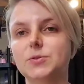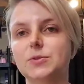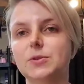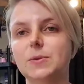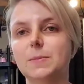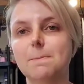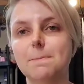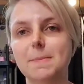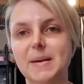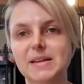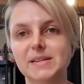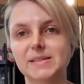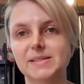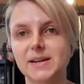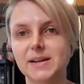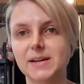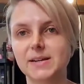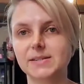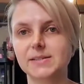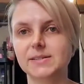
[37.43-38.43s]
the
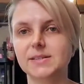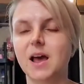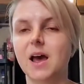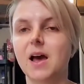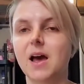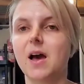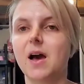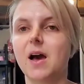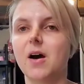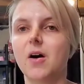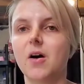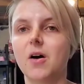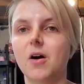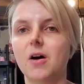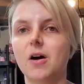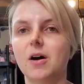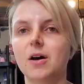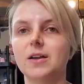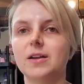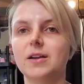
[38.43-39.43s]
basics
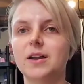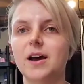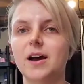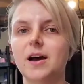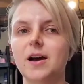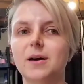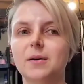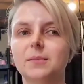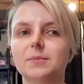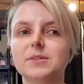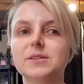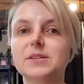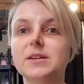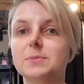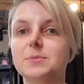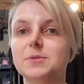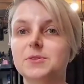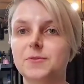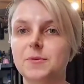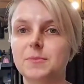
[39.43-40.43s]
on
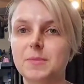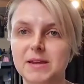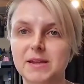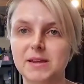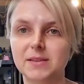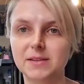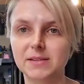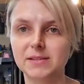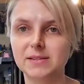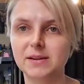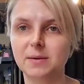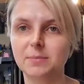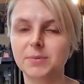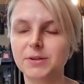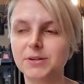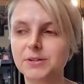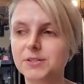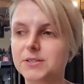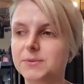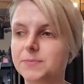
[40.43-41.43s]
tips for making these
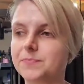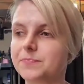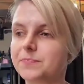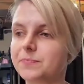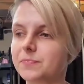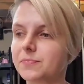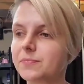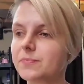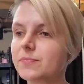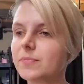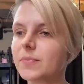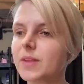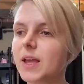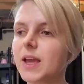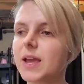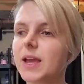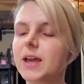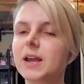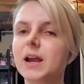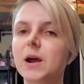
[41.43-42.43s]
tumblers.
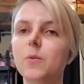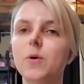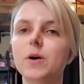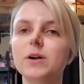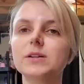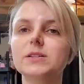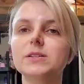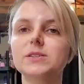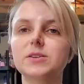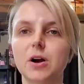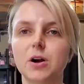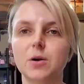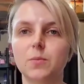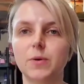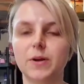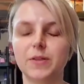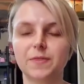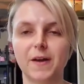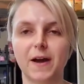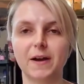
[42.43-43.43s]
And I want to start
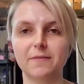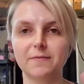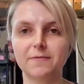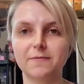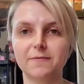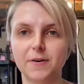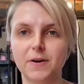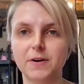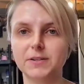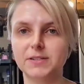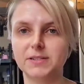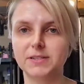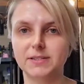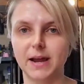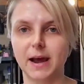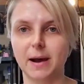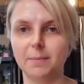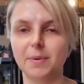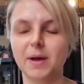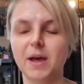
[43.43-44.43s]
with that first
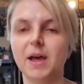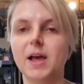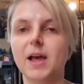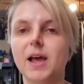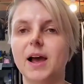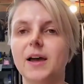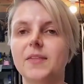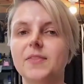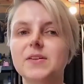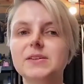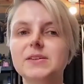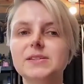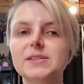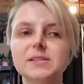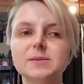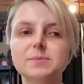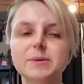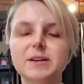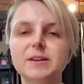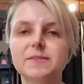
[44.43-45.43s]
step. And this
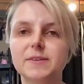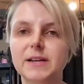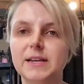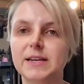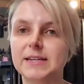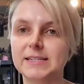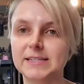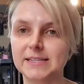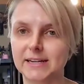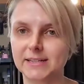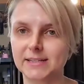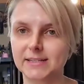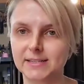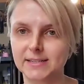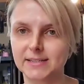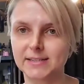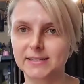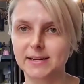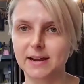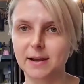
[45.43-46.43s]
is a bit of a
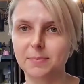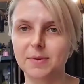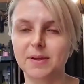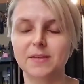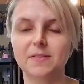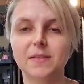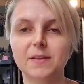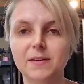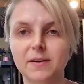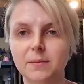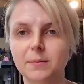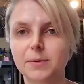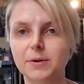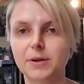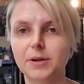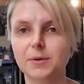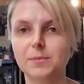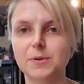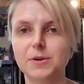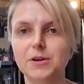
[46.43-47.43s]
contested step in the
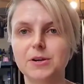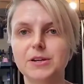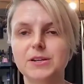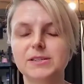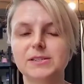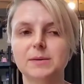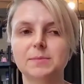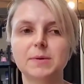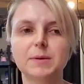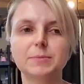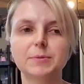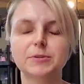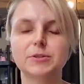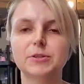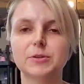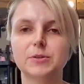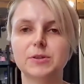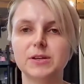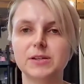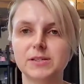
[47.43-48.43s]
tumbler community. Some people
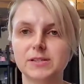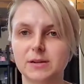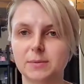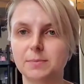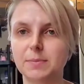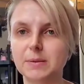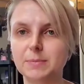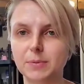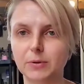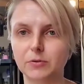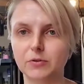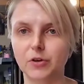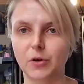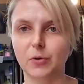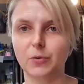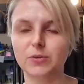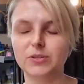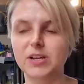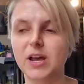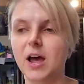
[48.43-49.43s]
do this, some people
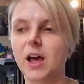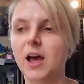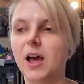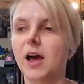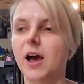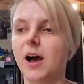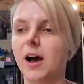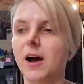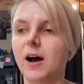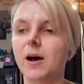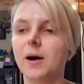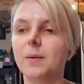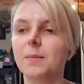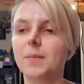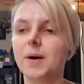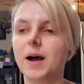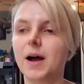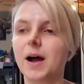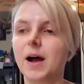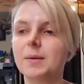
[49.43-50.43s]
don't.
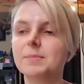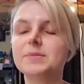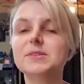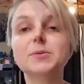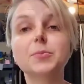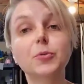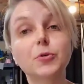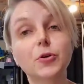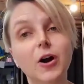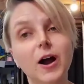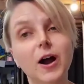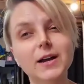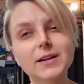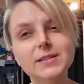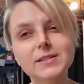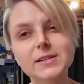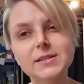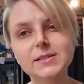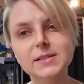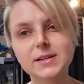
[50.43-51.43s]
I'm
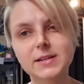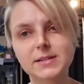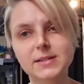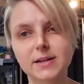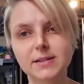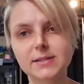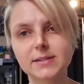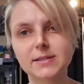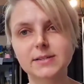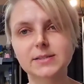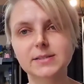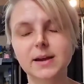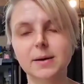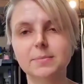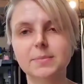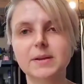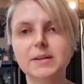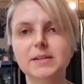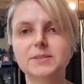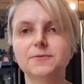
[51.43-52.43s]
surprised that it's a contested
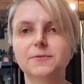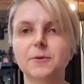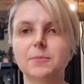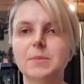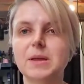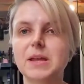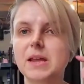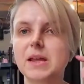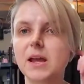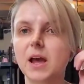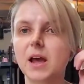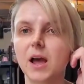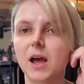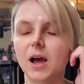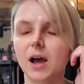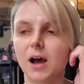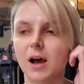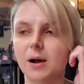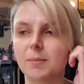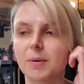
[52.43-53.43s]
step because for me,
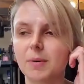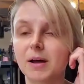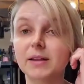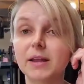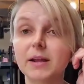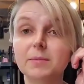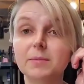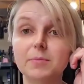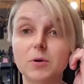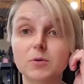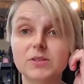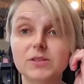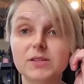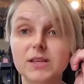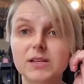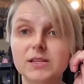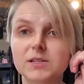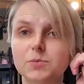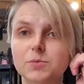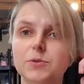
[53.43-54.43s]
unlike most
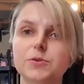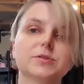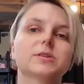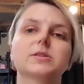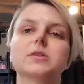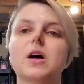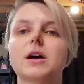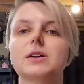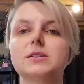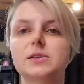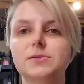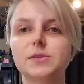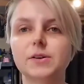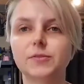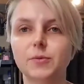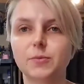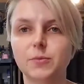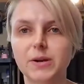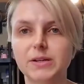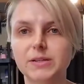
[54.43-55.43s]
things where there's lots of
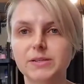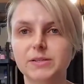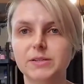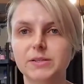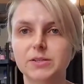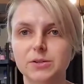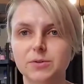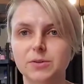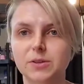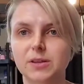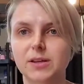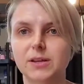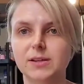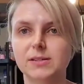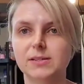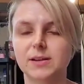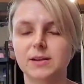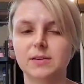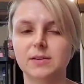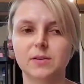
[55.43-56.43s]
different ways to do
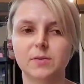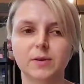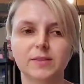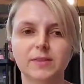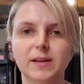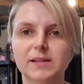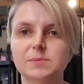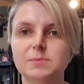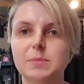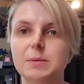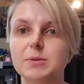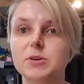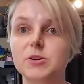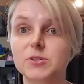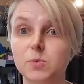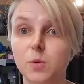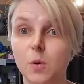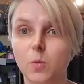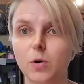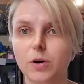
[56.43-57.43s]
things and like that's maybe
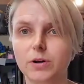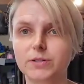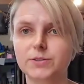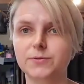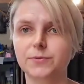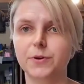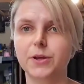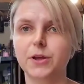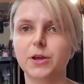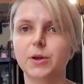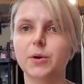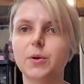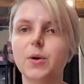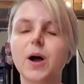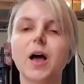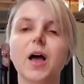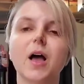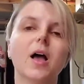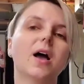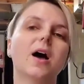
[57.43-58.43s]
just what works for
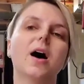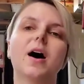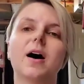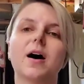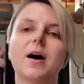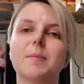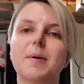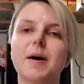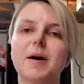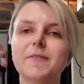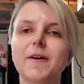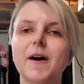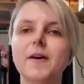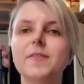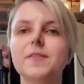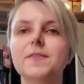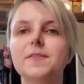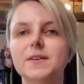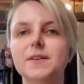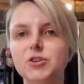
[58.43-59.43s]
you, I find
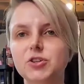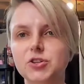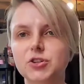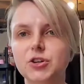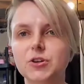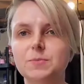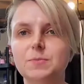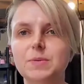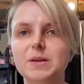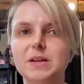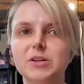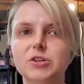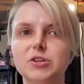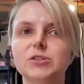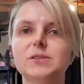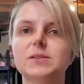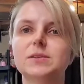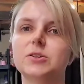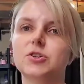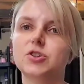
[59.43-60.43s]
that this should be just
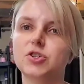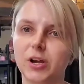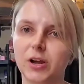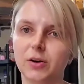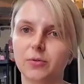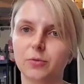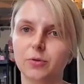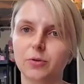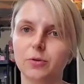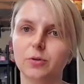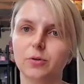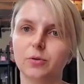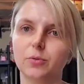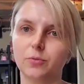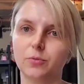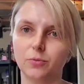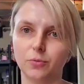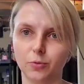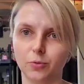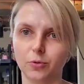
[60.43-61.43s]
the general
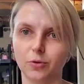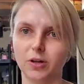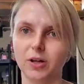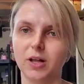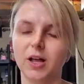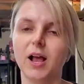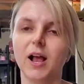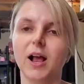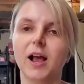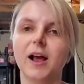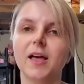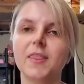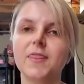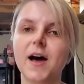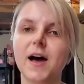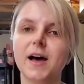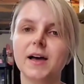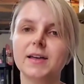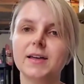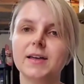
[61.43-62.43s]
rule, and
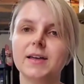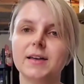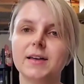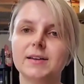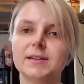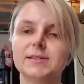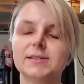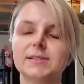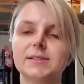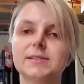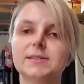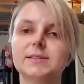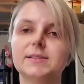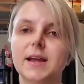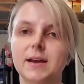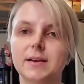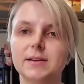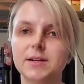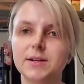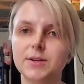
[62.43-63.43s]
that is
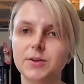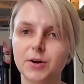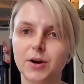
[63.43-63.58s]
sanding your